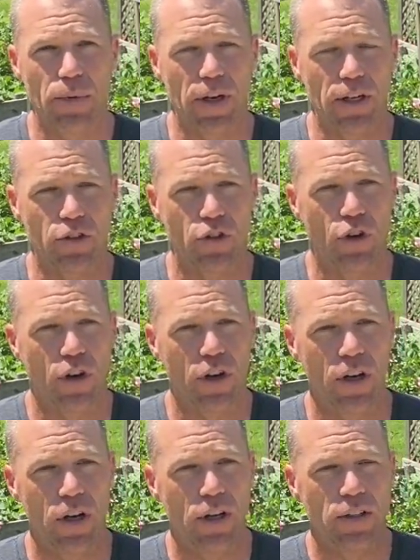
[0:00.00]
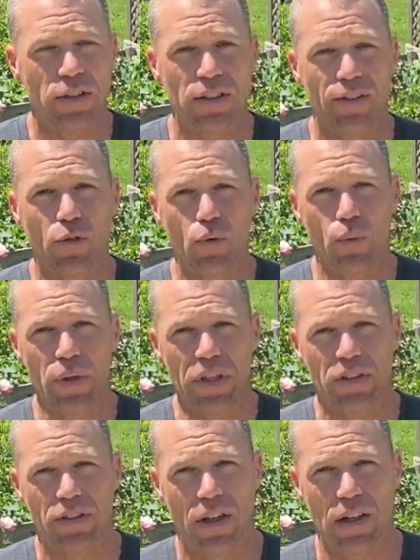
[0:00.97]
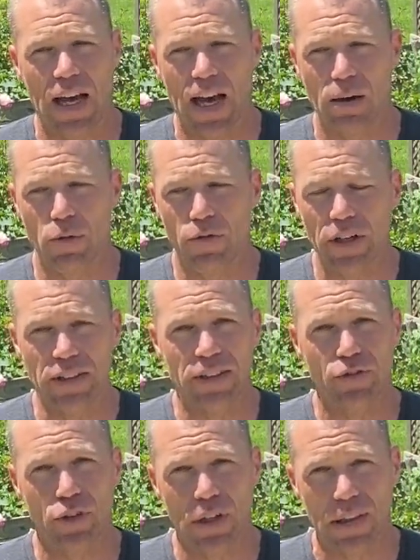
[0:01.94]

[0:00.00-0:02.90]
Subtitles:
but it took several weeks in a lab of like different